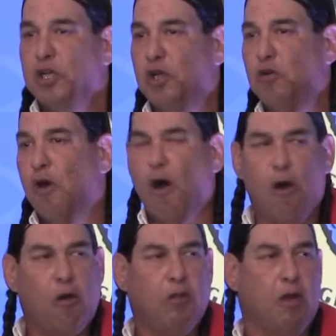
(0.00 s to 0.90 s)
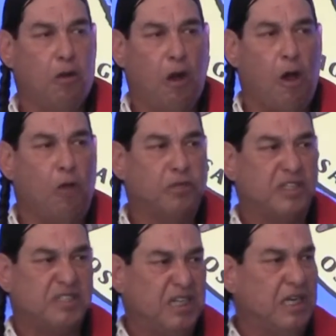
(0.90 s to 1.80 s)
You all are all
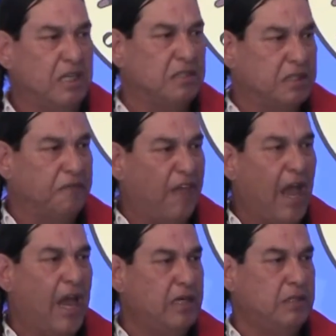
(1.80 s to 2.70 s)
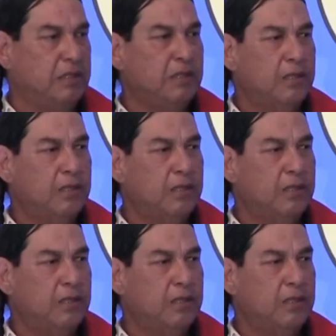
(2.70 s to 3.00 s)
descendants of that.